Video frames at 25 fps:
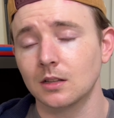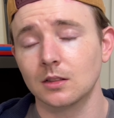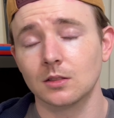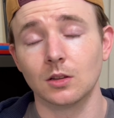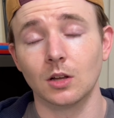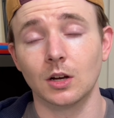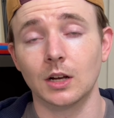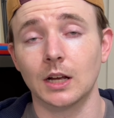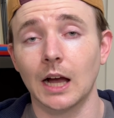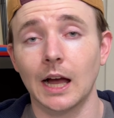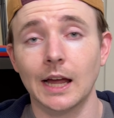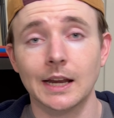
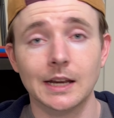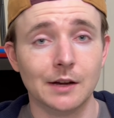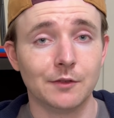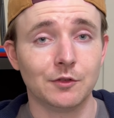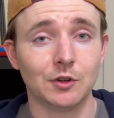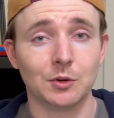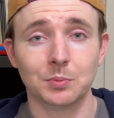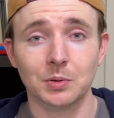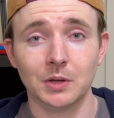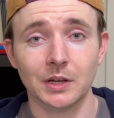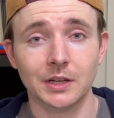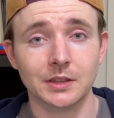Look, I
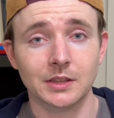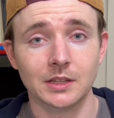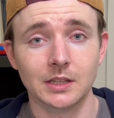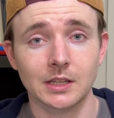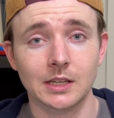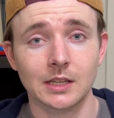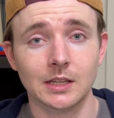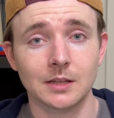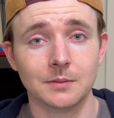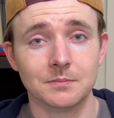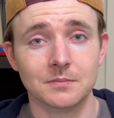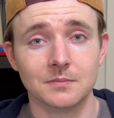never played
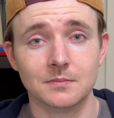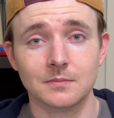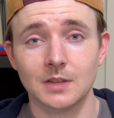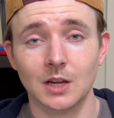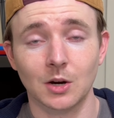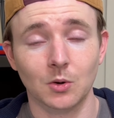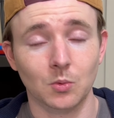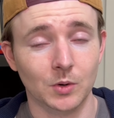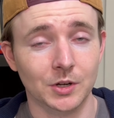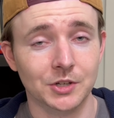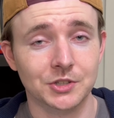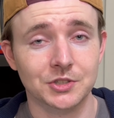the
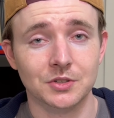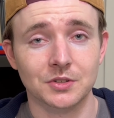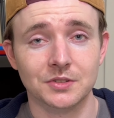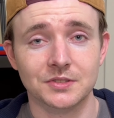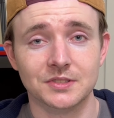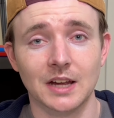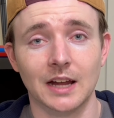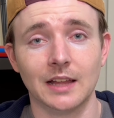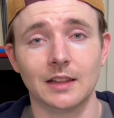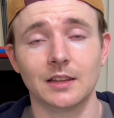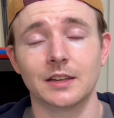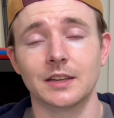original
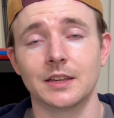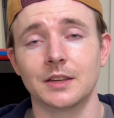Silent